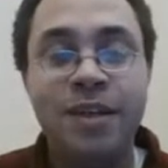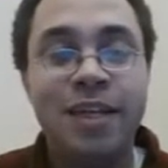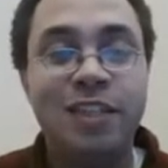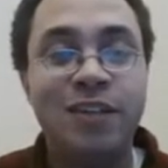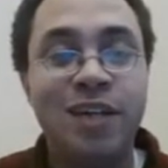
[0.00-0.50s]

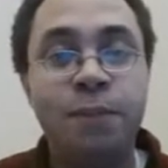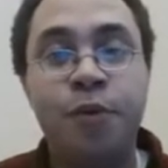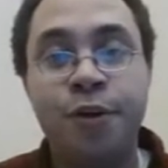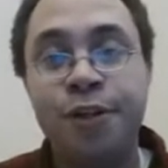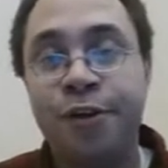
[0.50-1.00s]
It's very
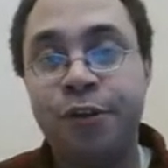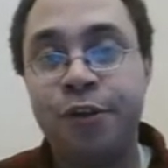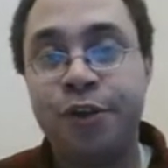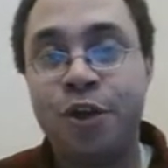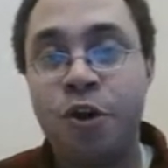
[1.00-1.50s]
important to learn
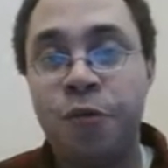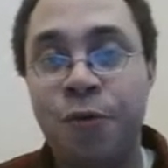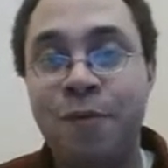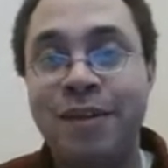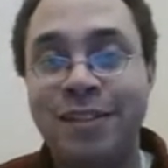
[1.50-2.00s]
the ko rule
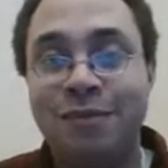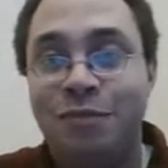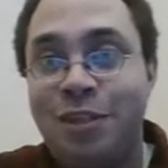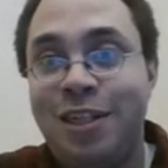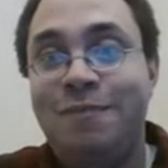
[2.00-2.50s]
because it's
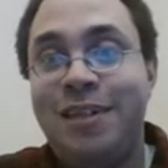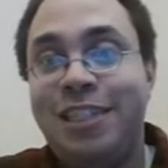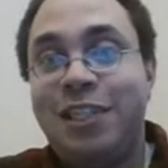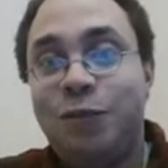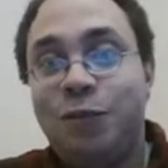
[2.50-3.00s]
one of the
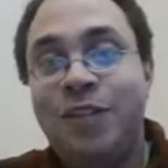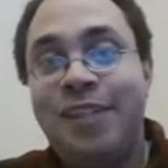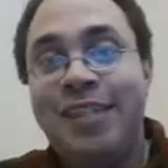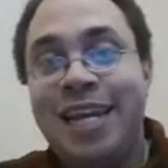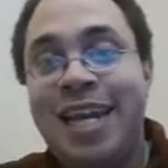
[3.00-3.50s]
basic rules of the
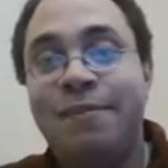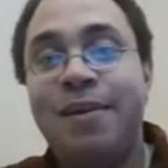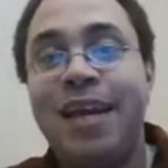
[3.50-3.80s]
game.